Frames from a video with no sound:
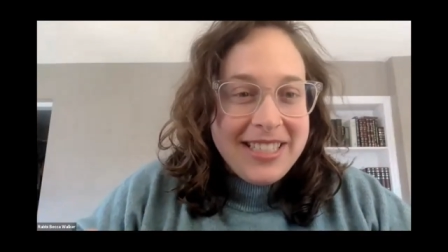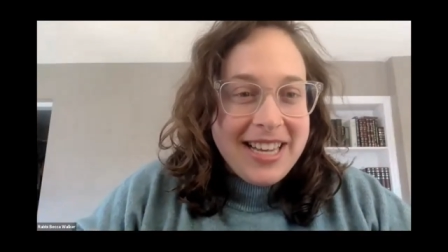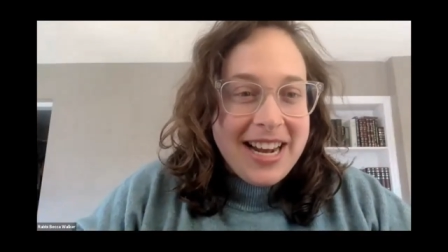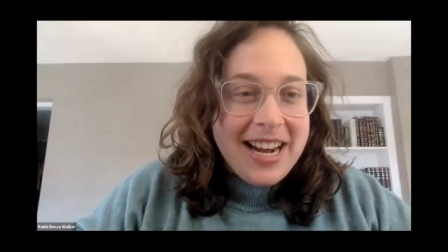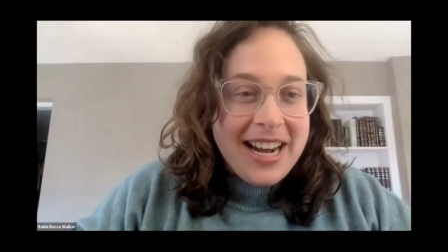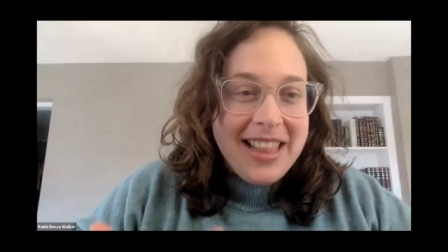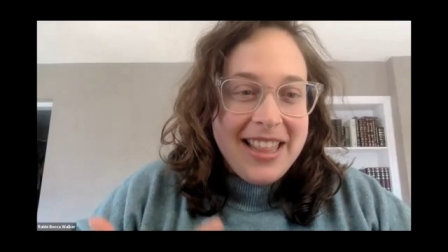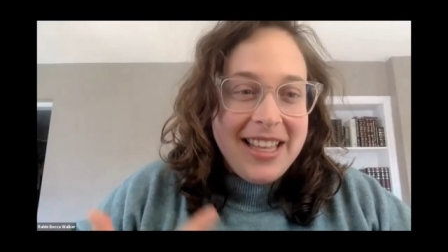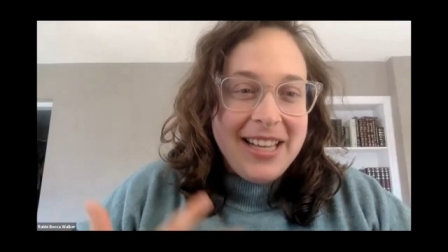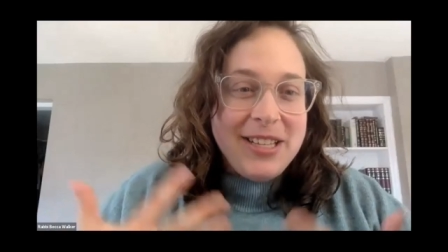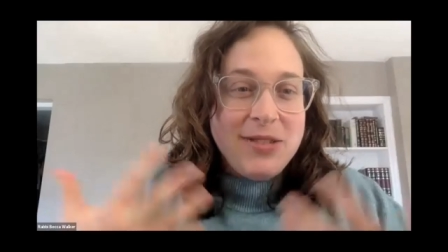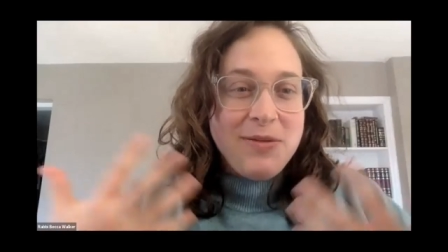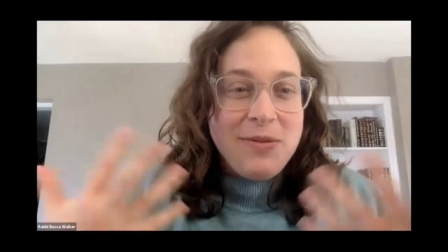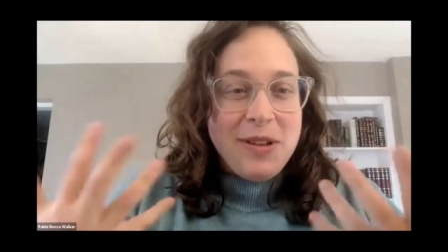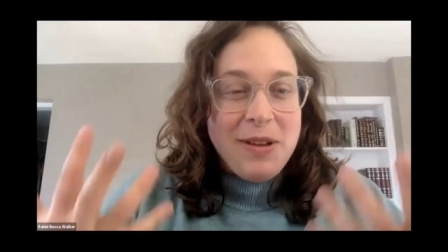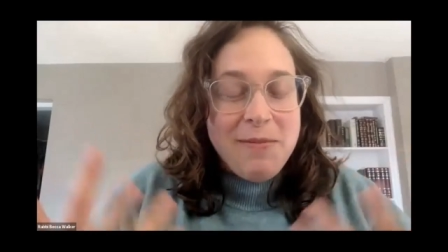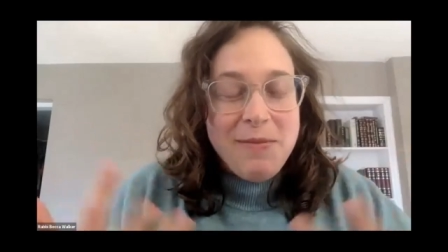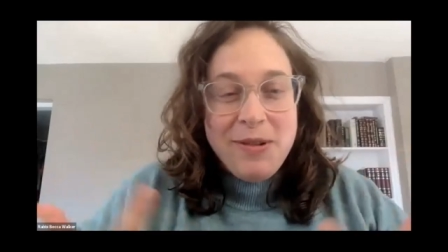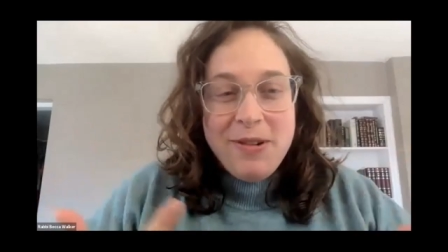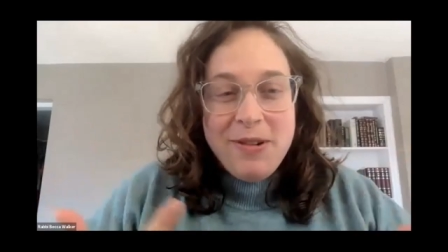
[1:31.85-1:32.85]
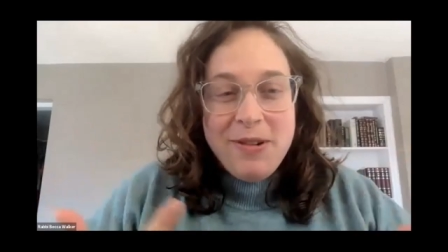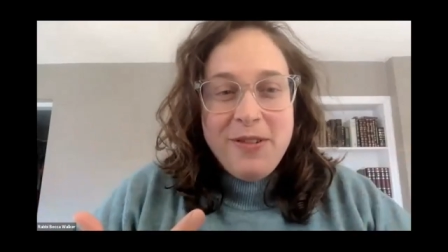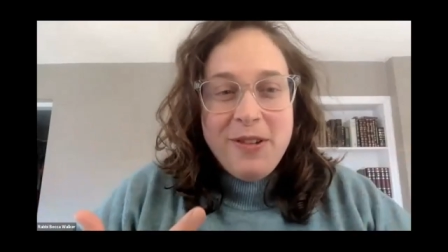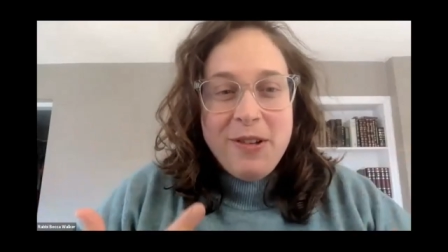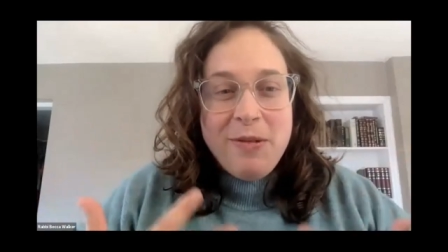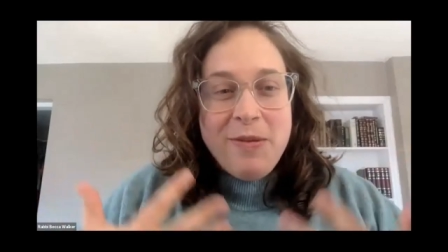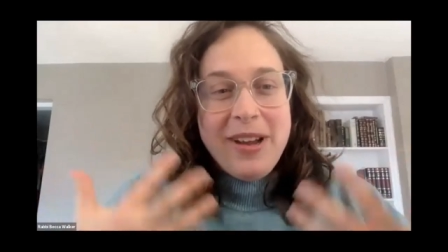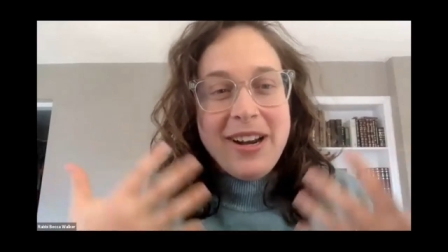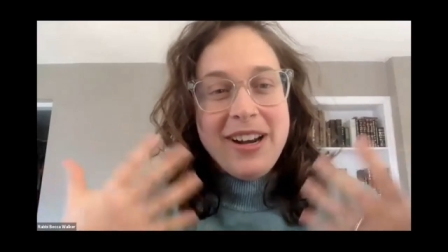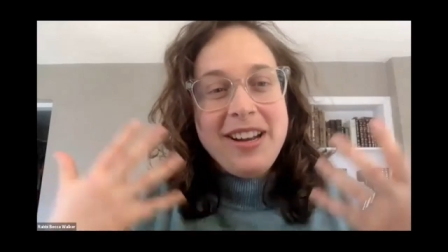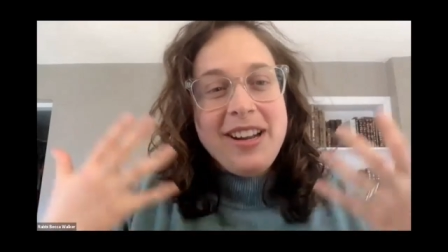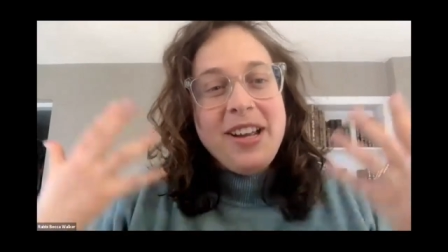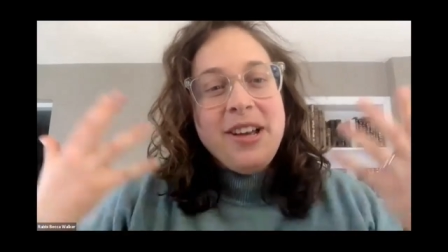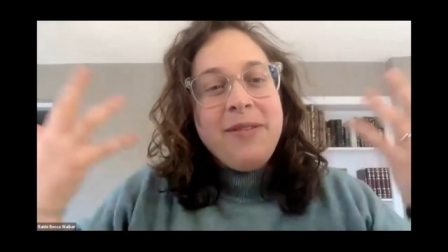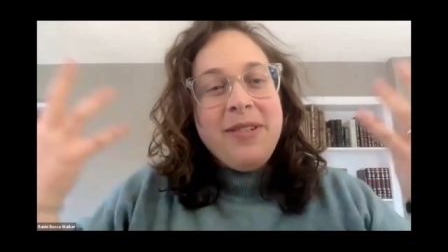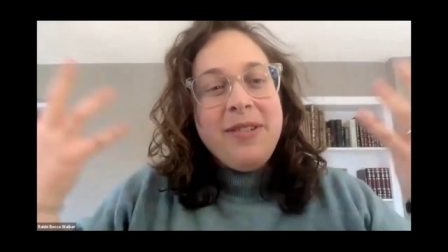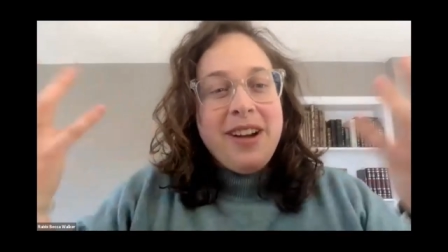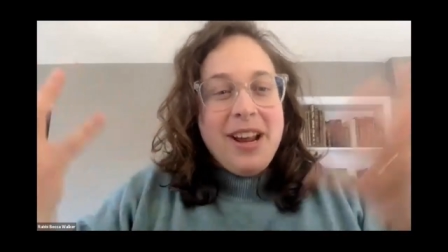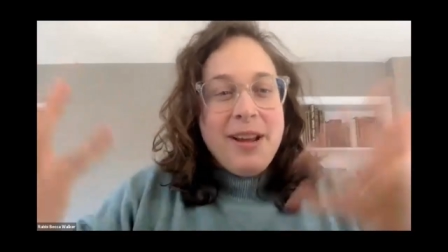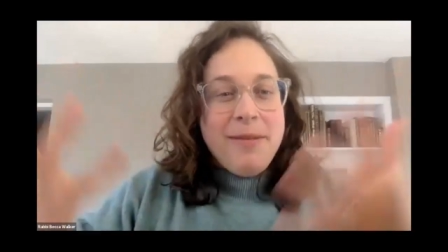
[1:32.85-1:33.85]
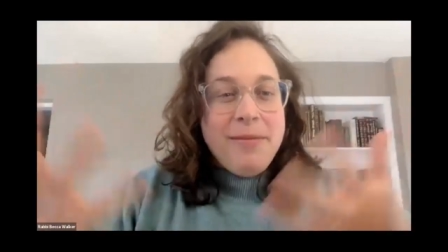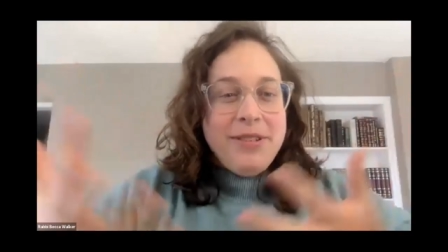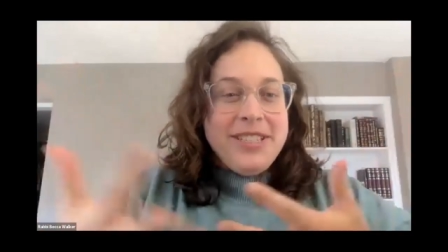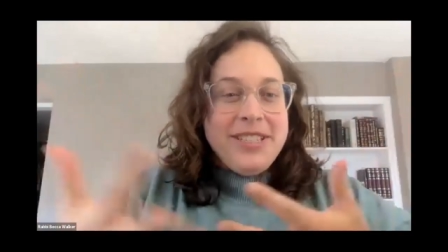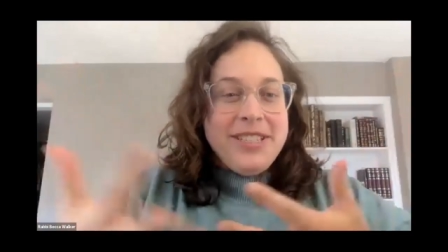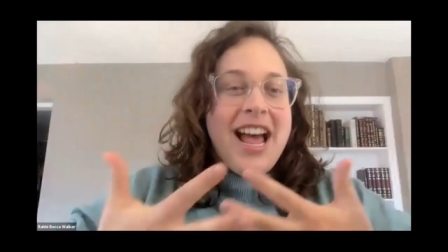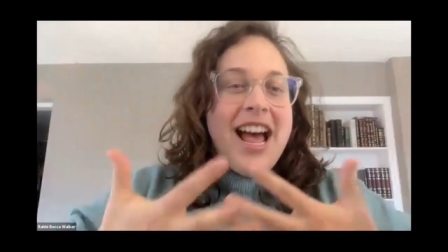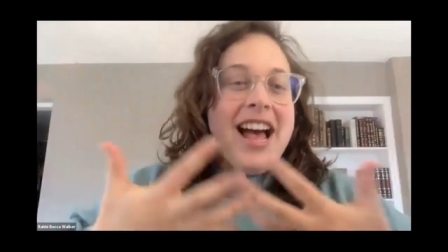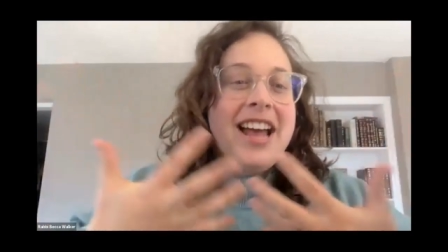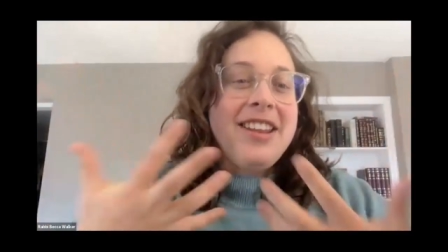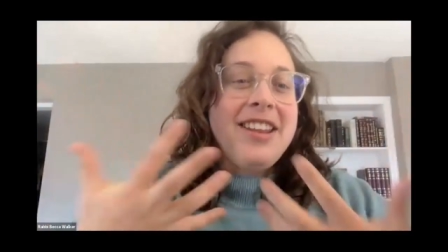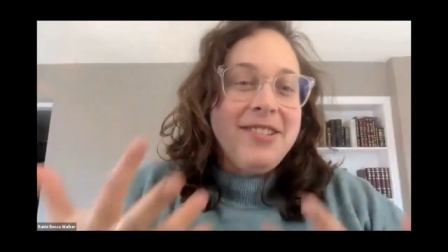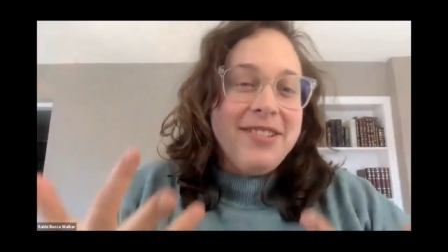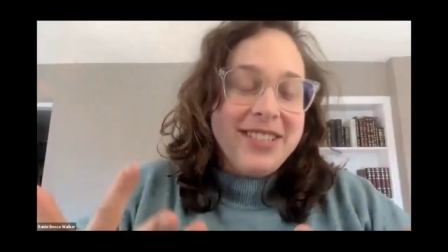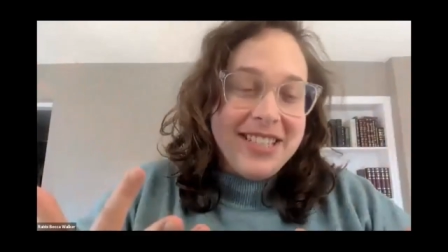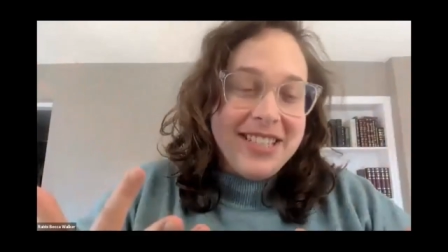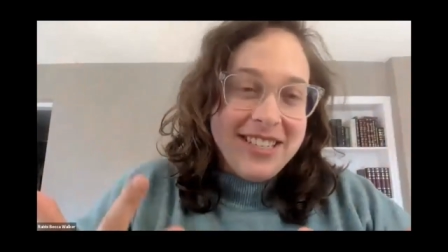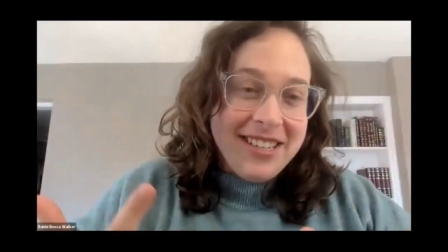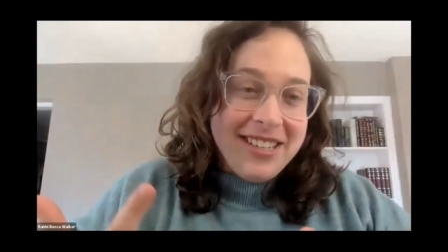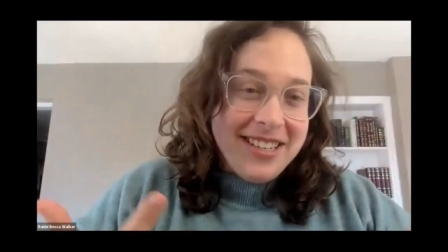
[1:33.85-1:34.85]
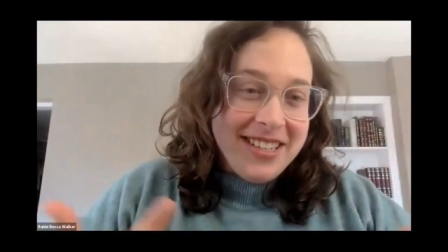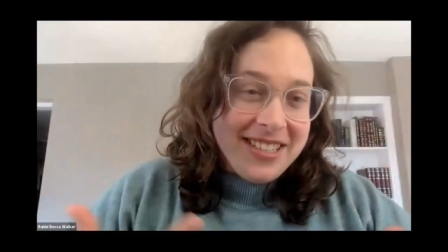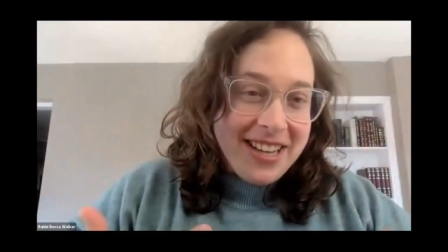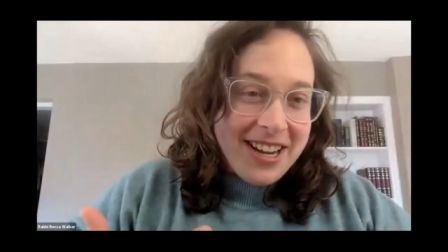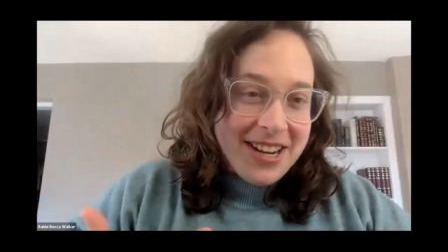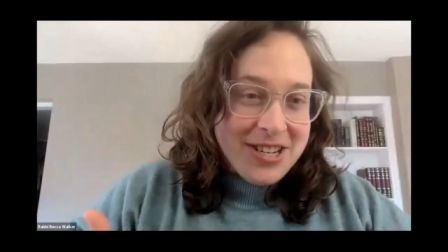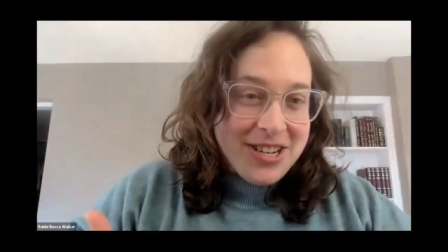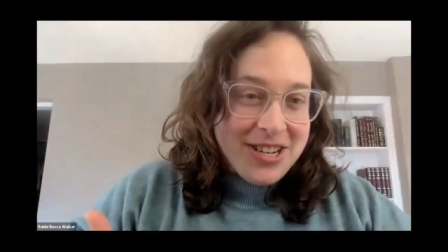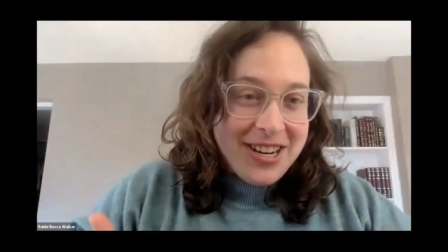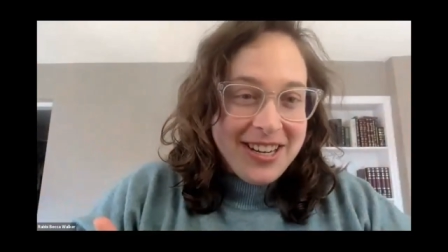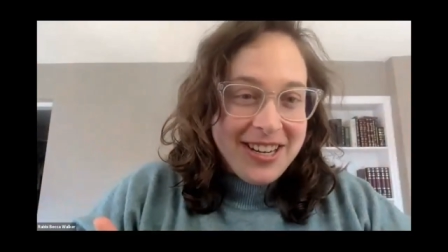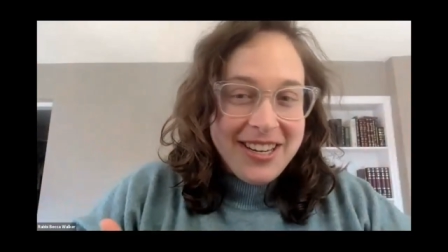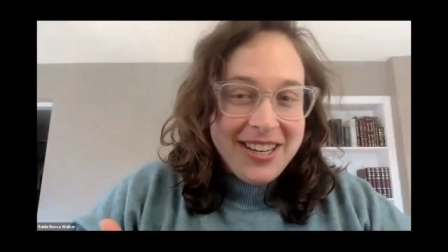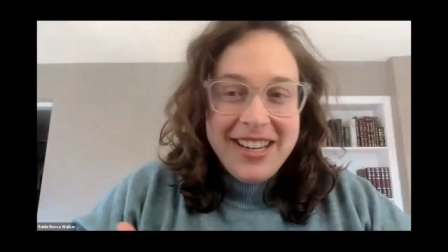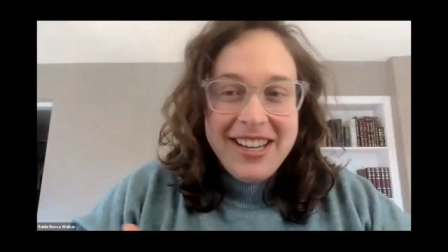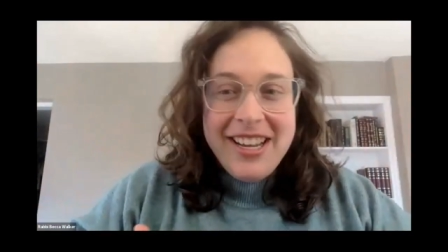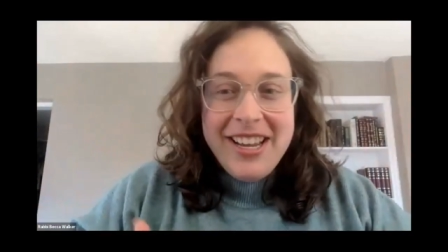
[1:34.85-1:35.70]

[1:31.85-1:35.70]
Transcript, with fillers: And I think it's really beautiful when we're able to add those into the discussion,